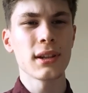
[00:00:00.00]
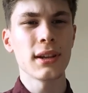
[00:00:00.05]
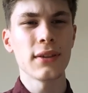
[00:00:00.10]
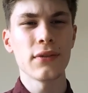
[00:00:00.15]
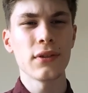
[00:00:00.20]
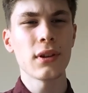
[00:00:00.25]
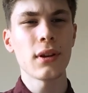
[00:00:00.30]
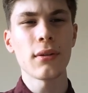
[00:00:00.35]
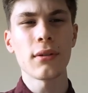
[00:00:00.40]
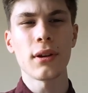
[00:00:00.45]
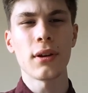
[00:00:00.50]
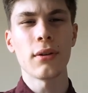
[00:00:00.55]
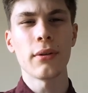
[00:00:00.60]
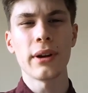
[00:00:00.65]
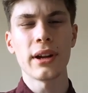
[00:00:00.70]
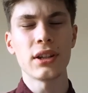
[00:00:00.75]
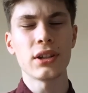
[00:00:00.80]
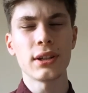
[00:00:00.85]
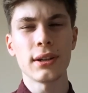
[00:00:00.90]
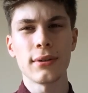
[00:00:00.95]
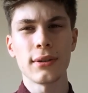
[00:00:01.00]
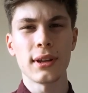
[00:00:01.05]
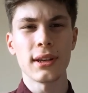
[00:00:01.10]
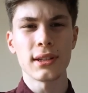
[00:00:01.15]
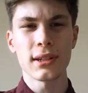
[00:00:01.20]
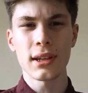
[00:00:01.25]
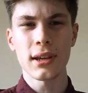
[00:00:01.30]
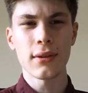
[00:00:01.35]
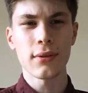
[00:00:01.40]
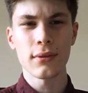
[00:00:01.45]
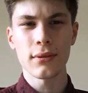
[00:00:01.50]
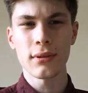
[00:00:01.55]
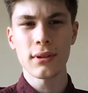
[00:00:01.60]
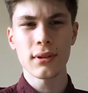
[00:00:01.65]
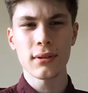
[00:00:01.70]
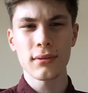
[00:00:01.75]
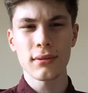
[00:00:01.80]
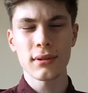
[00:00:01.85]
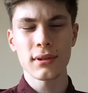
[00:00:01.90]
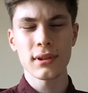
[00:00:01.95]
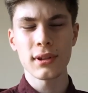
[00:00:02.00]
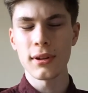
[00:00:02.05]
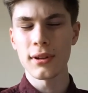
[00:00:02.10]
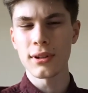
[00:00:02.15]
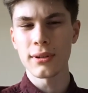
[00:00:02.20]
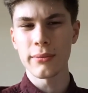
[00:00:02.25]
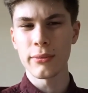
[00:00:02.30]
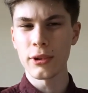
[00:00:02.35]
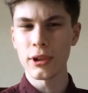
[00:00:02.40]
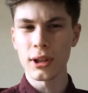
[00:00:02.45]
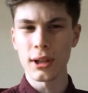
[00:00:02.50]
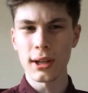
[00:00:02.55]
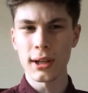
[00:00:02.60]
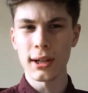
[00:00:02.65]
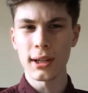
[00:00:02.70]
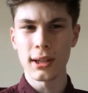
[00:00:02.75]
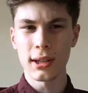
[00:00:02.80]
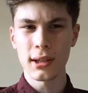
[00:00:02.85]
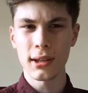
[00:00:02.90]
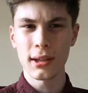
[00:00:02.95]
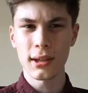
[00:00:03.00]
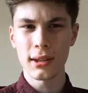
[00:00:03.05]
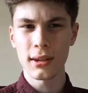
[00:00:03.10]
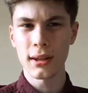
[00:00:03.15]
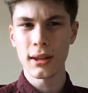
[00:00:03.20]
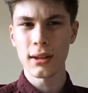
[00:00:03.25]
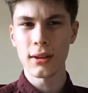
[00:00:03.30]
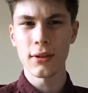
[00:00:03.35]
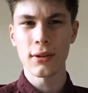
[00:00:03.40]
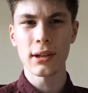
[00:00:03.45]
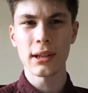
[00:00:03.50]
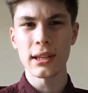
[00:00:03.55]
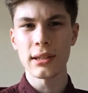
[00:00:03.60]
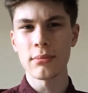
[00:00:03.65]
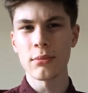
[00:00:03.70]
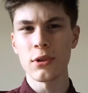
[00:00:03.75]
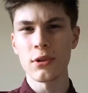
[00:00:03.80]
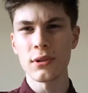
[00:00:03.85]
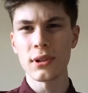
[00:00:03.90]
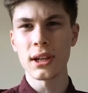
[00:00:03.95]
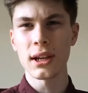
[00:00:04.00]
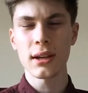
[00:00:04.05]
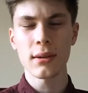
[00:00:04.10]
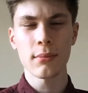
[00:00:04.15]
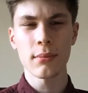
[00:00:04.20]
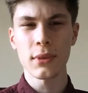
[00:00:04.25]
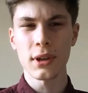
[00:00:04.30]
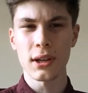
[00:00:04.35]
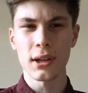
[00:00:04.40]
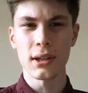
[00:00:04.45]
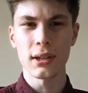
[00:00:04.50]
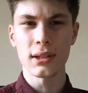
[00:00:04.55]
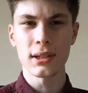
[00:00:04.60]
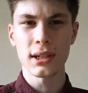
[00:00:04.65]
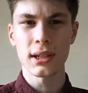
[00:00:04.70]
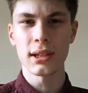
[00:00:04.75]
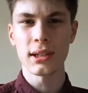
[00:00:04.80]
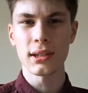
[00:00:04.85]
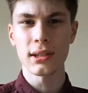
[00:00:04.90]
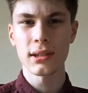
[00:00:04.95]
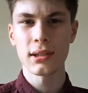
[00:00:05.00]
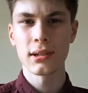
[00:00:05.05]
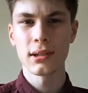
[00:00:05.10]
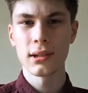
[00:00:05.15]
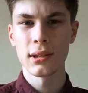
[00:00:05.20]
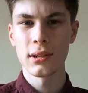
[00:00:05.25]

If you don't know who Ed Sheeran is, go search him online and then look at his music, because he's